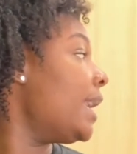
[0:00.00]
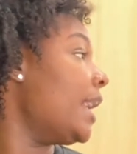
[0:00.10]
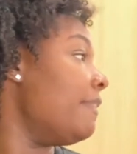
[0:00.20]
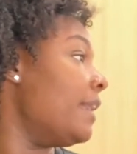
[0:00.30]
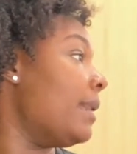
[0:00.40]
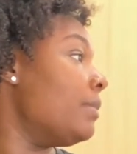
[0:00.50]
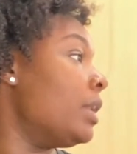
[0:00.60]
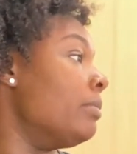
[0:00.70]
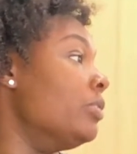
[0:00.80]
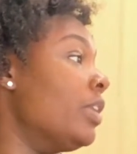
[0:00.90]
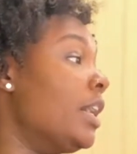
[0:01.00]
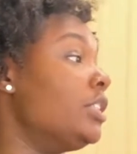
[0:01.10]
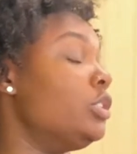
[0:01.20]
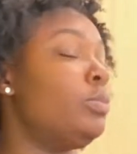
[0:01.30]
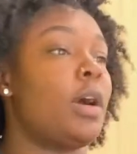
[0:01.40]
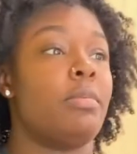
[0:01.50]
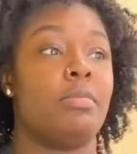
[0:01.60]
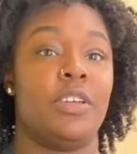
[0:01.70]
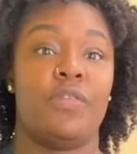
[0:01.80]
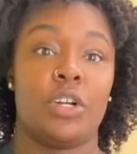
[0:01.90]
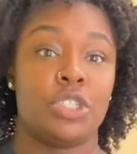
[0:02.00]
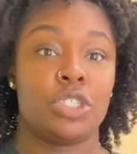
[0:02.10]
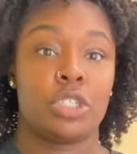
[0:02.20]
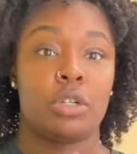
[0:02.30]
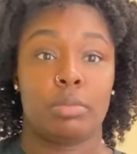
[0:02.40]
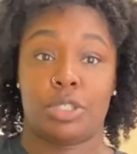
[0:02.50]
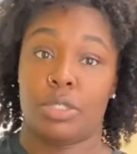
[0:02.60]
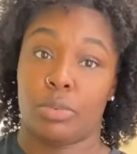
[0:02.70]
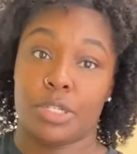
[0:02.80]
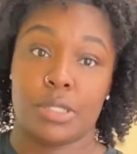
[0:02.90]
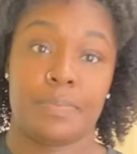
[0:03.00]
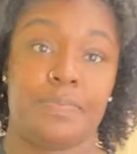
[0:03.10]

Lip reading: And then I'm gonna move on to probably furniture or bulletin boards.